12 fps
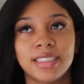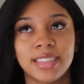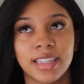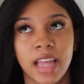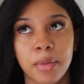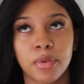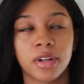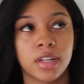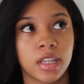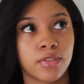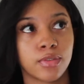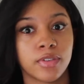I just said labor and
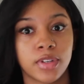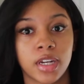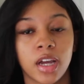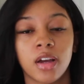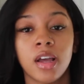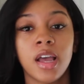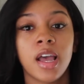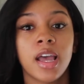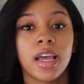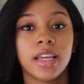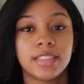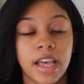delivery video
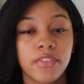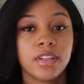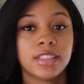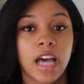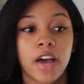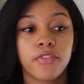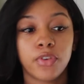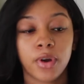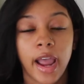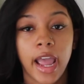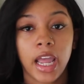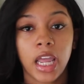it's definitely time
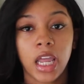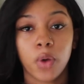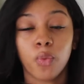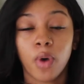for a